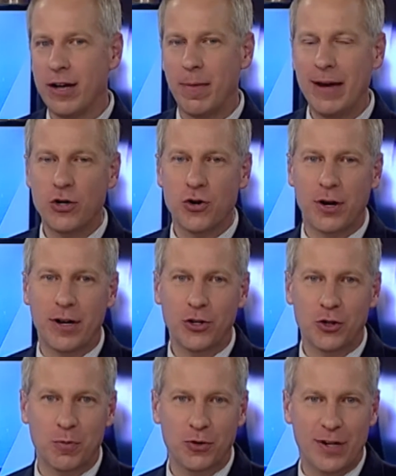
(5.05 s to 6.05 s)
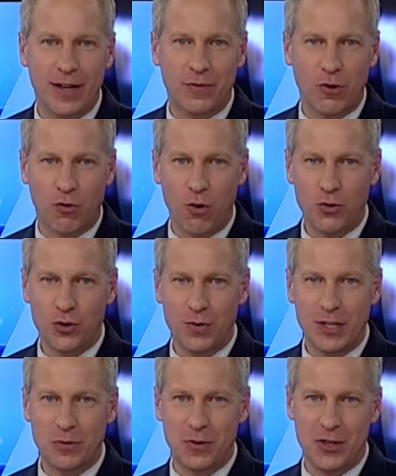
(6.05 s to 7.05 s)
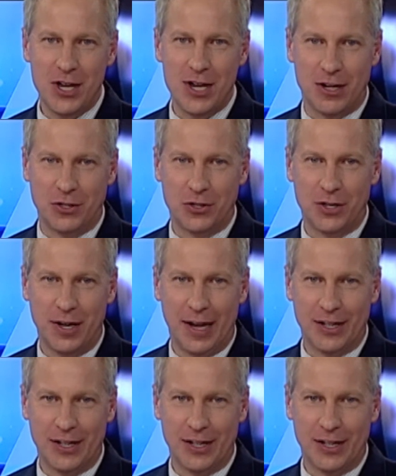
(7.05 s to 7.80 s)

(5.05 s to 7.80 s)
to make sure customers get their groceries with ease.